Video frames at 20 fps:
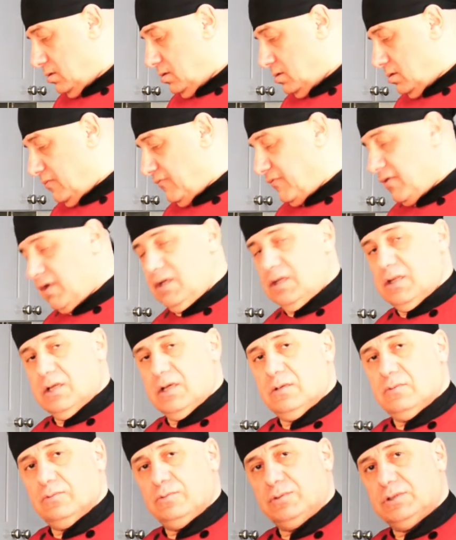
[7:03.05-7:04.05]
to find
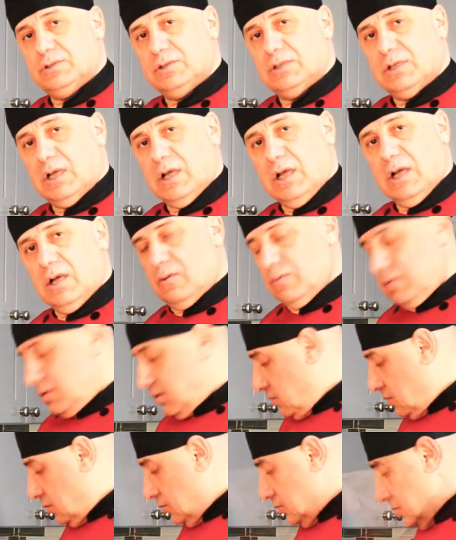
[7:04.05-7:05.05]
out how it's
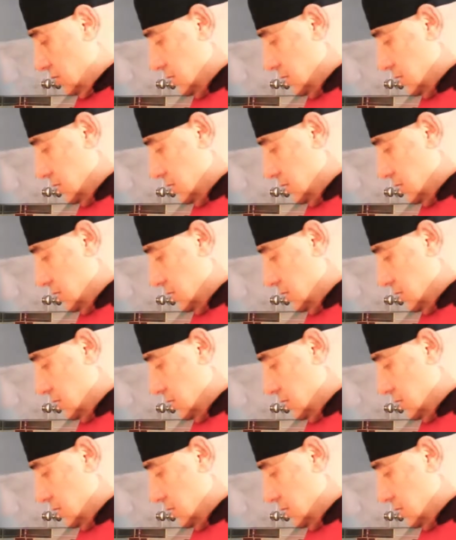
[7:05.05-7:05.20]
going to